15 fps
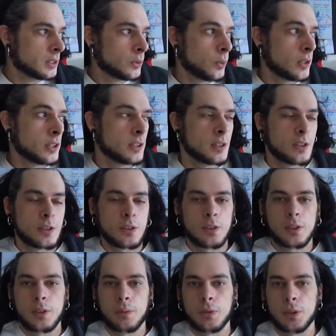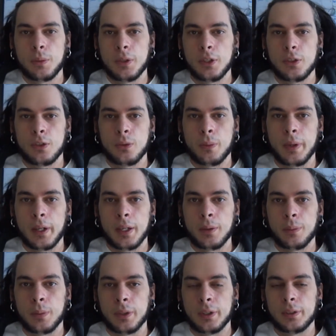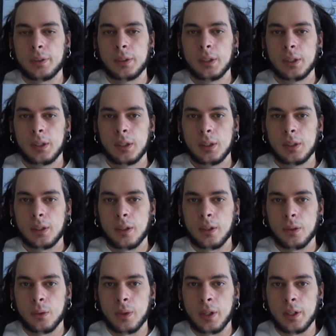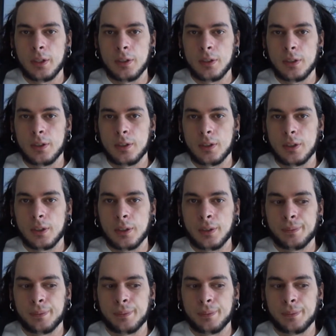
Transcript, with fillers: weather doesn't seem to be too bad, but otherwise it's